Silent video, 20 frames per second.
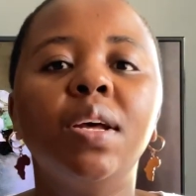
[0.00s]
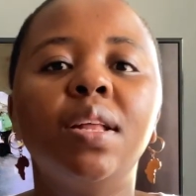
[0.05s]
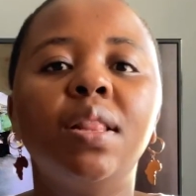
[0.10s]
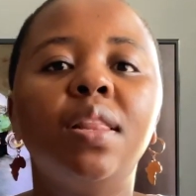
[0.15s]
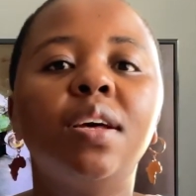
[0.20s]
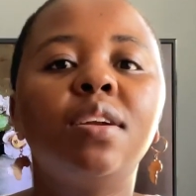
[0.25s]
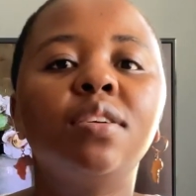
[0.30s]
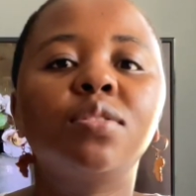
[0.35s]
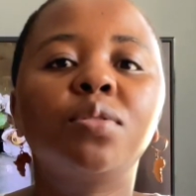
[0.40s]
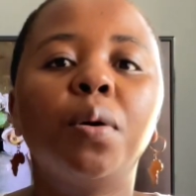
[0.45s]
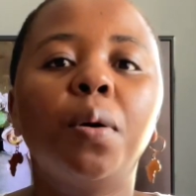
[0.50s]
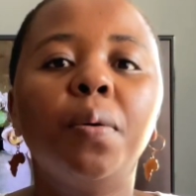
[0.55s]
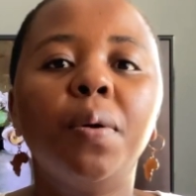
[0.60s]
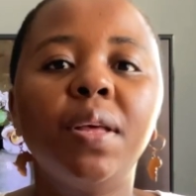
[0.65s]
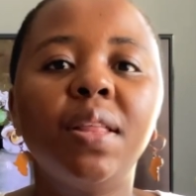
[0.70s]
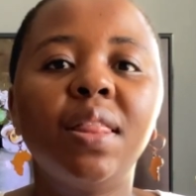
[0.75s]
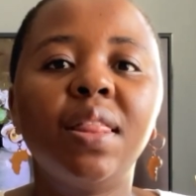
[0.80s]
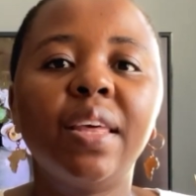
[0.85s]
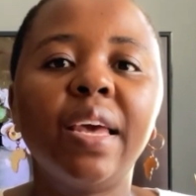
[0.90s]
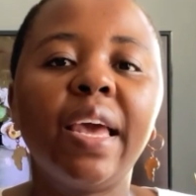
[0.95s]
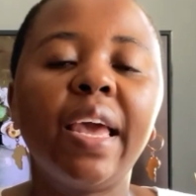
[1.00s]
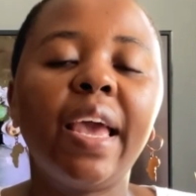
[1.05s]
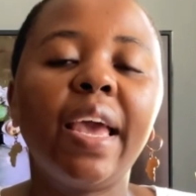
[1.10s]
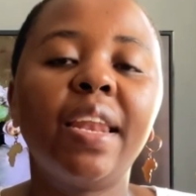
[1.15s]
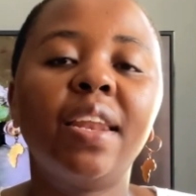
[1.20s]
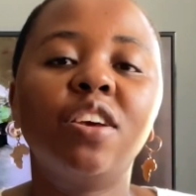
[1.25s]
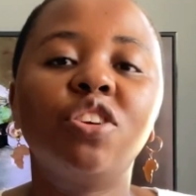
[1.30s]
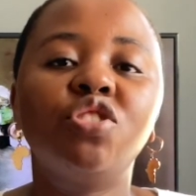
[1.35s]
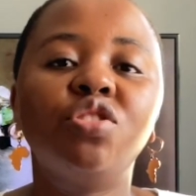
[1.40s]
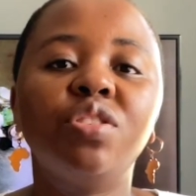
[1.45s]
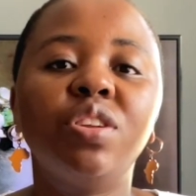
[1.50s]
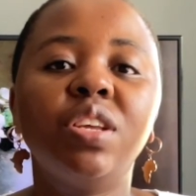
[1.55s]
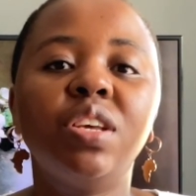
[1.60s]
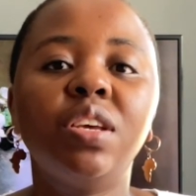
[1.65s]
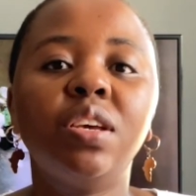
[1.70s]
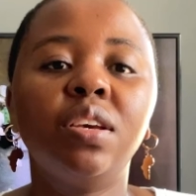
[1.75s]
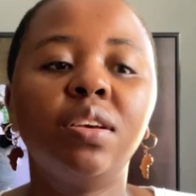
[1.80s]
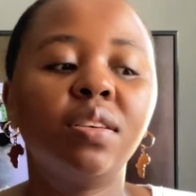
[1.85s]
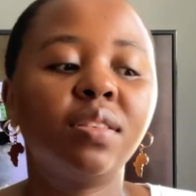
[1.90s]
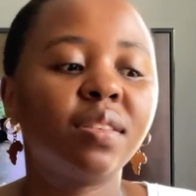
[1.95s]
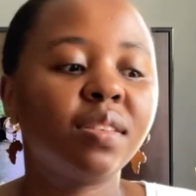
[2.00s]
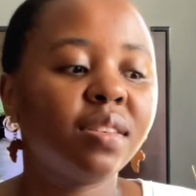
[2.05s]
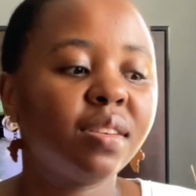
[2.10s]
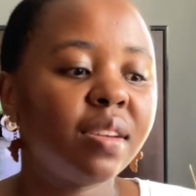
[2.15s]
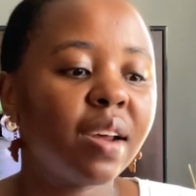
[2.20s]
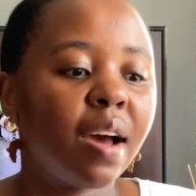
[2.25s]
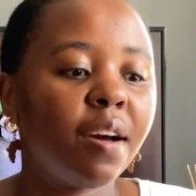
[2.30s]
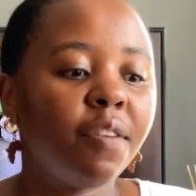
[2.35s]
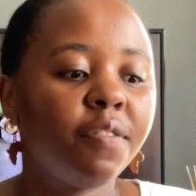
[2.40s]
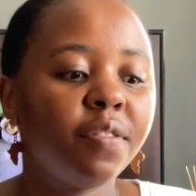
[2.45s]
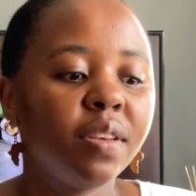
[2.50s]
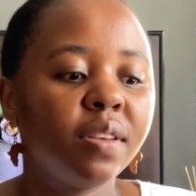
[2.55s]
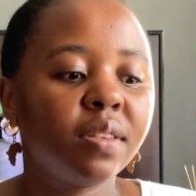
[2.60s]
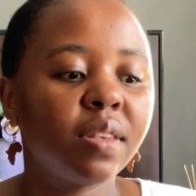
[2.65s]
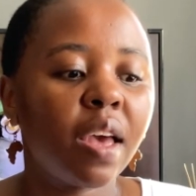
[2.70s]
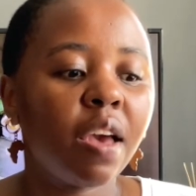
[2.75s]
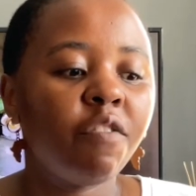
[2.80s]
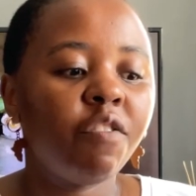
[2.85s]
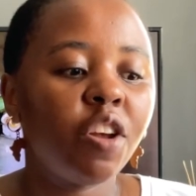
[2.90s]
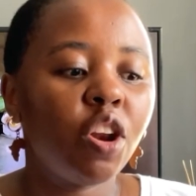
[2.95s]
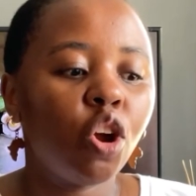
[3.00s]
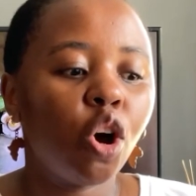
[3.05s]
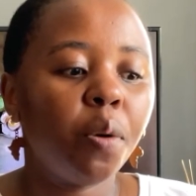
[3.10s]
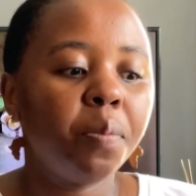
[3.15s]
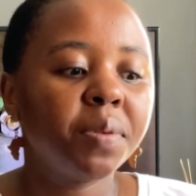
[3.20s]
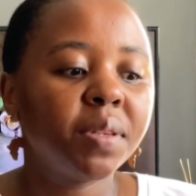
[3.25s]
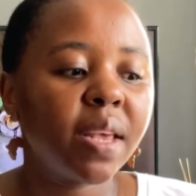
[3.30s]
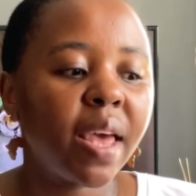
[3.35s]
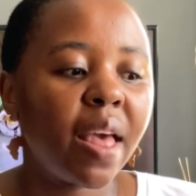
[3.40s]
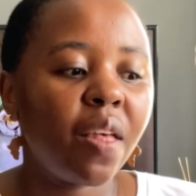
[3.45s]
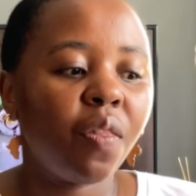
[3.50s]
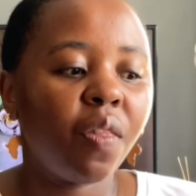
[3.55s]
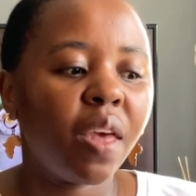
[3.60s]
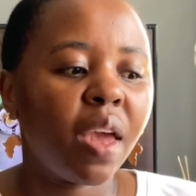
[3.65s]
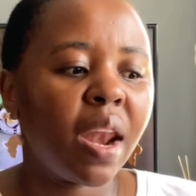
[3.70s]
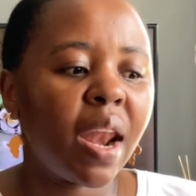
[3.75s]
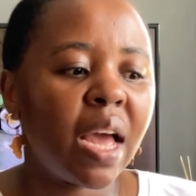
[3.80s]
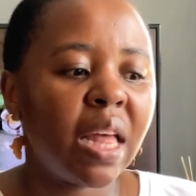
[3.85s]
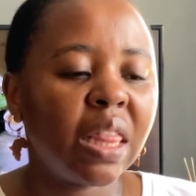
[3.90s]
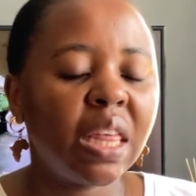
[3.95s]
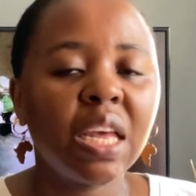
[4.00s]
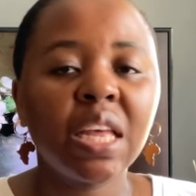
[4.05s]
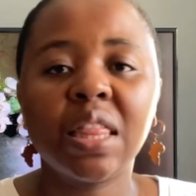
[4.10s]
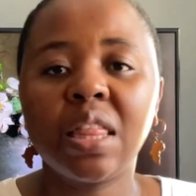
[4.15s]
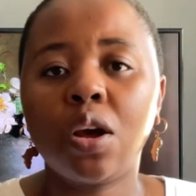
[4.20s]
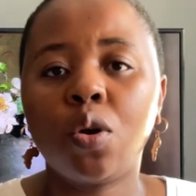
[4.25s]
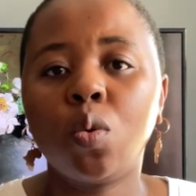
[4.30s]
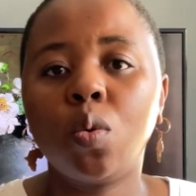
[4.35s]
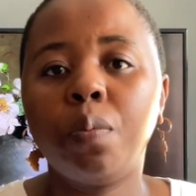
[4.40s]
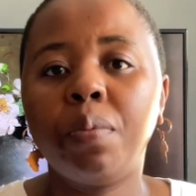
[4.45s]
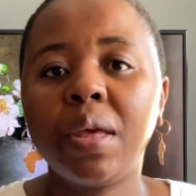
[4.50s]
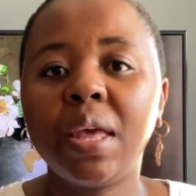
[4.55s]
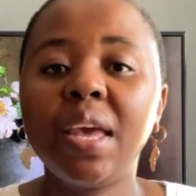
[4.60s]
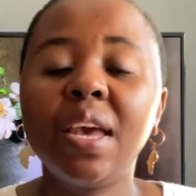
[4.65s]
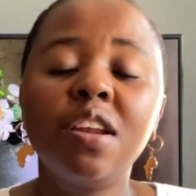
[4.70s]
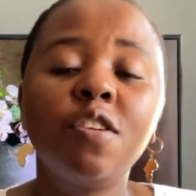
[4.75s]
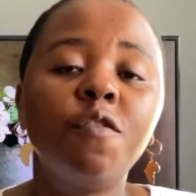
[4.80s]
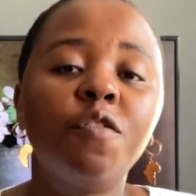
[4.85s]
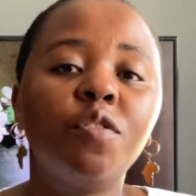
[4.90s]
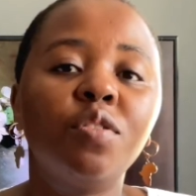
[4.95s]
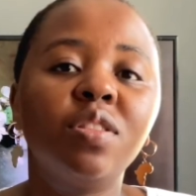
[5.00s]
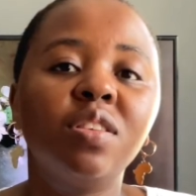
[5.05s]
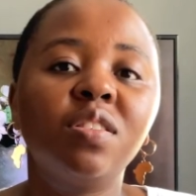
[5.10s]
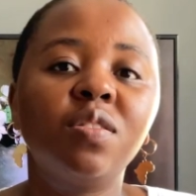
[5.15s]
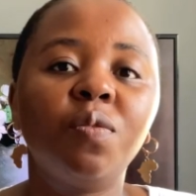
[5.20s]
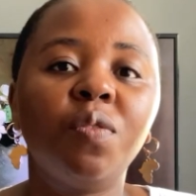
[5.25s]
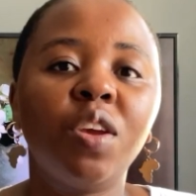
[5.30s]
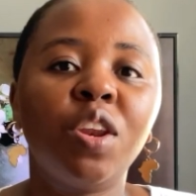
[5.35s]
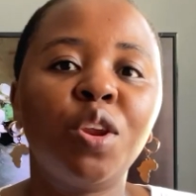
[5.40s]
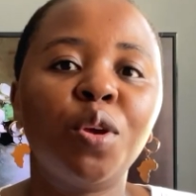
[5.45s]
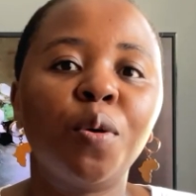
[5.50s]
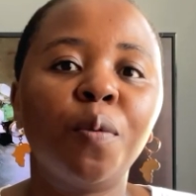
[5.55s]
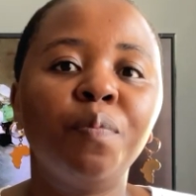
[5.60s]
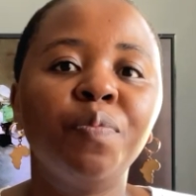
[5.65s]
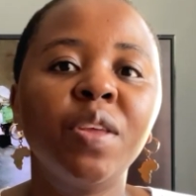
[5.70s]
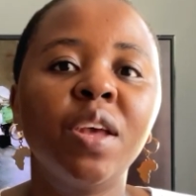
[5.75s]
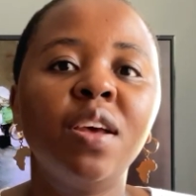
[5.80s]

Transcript: Let us go in there and actually stuff these envelopes. And then I think that will be it for this video.